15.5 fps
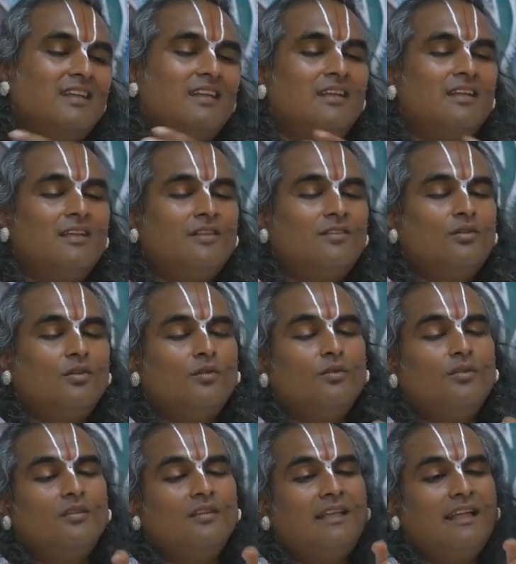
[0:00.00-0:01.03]
So
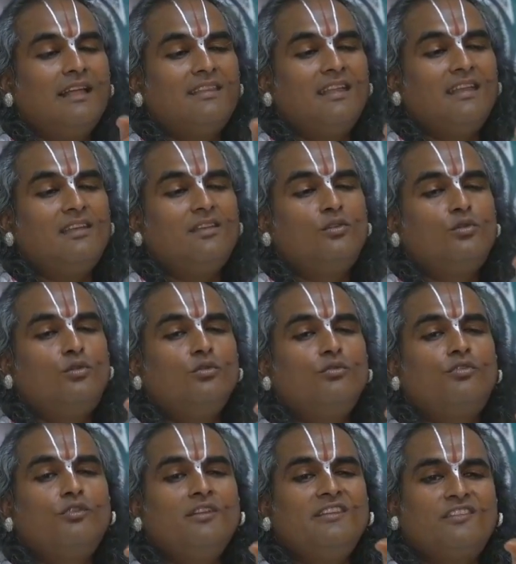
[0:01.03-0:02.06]
like that, 2
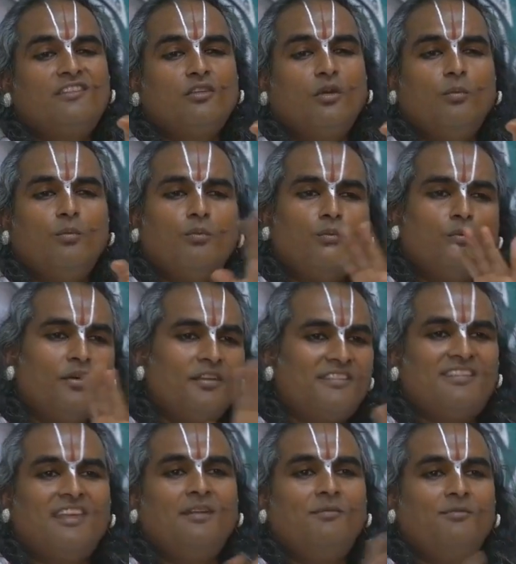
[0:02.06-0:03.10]
free stop was
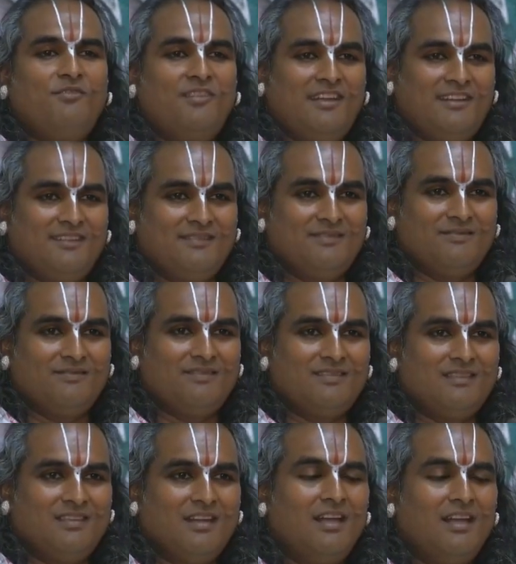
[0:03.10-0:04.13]
same thing.
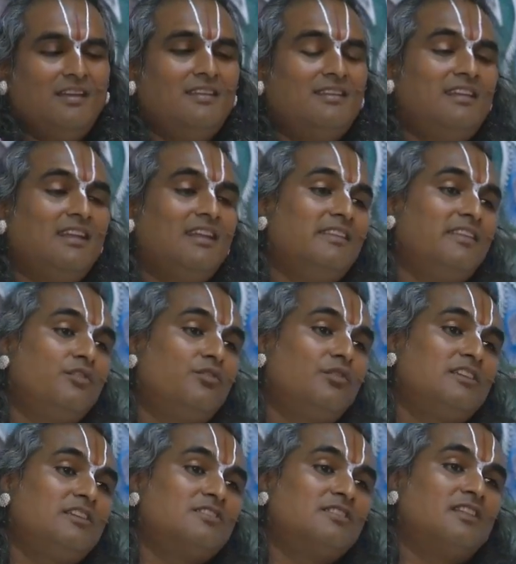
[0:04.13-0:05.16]
Until they
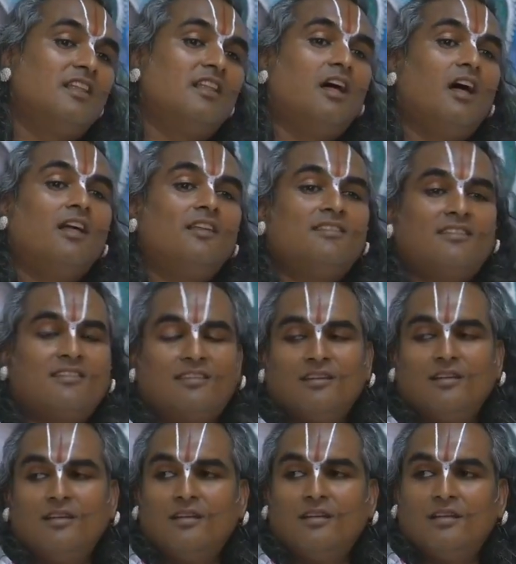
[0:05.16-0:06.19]
reached the last
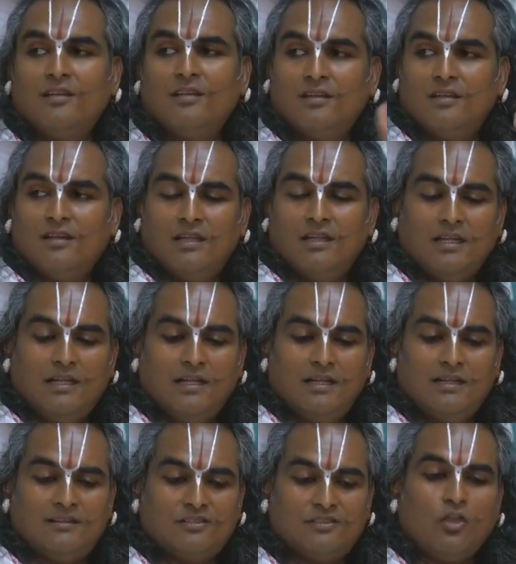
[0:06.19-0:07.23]

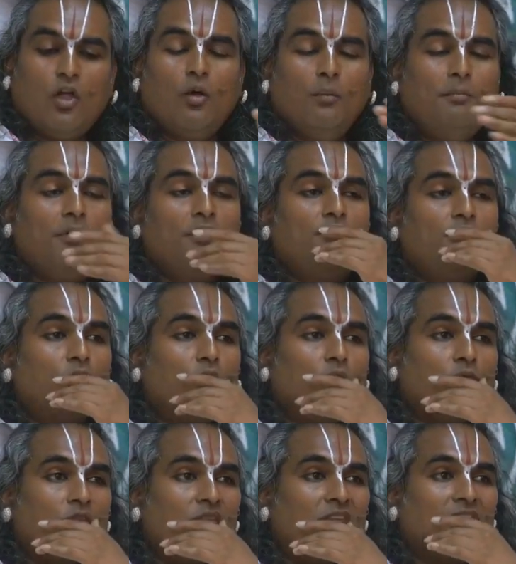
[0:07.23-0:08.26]
stop for
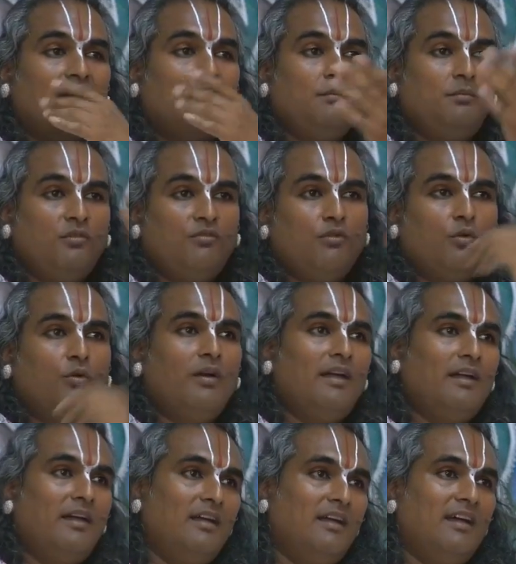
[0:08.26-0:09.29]
the night before,
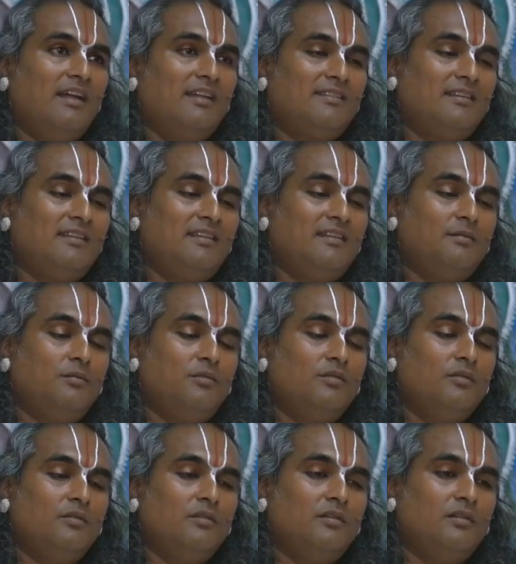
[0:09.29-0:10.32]
has a
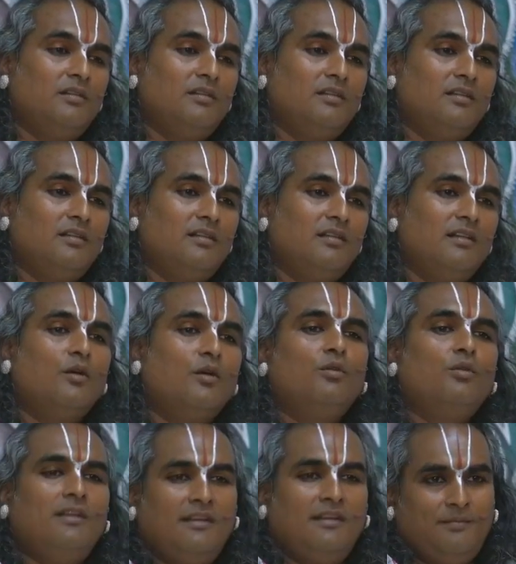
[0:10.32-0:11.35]

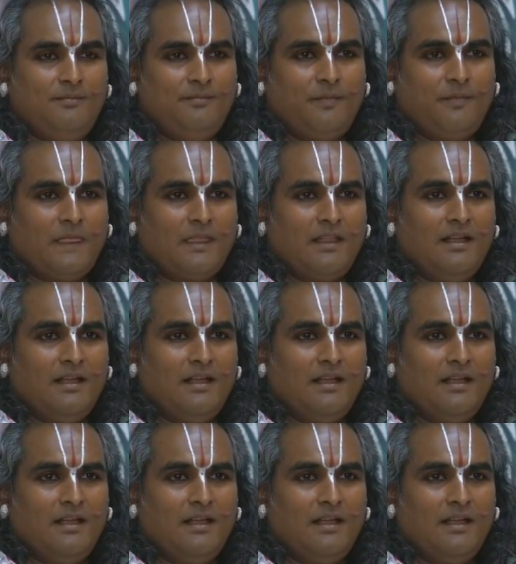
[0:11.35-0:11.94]
Lahore. Yeah.